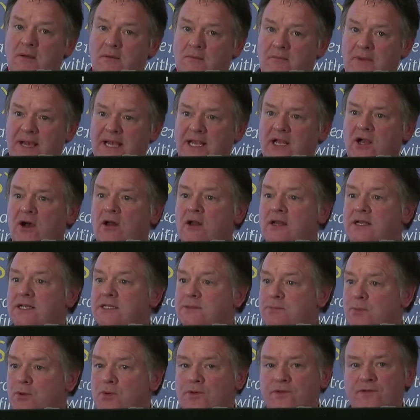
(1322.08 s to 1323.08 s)
My colleagues,
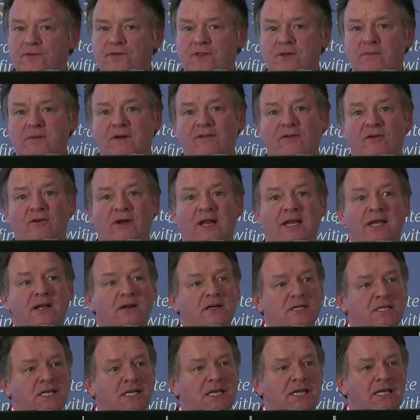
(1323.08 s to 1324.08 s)
both of them, have already
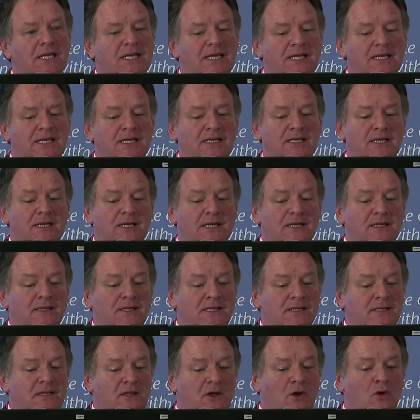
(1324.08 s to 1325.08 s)
articulated
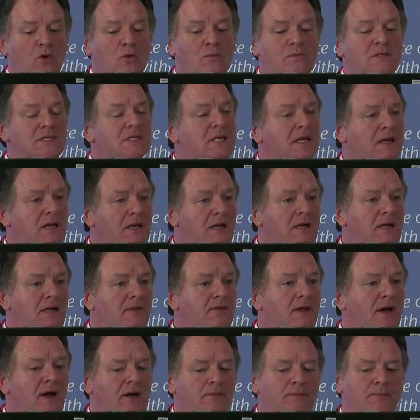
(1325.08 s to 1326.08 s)
that the home is clearly
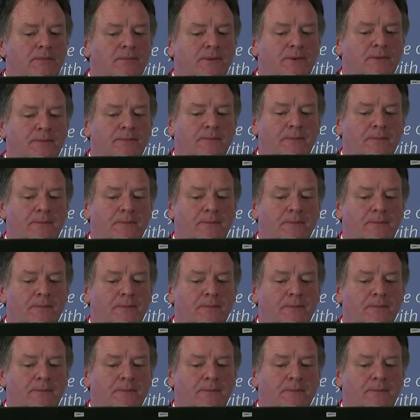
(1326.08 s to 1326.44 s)
the hub.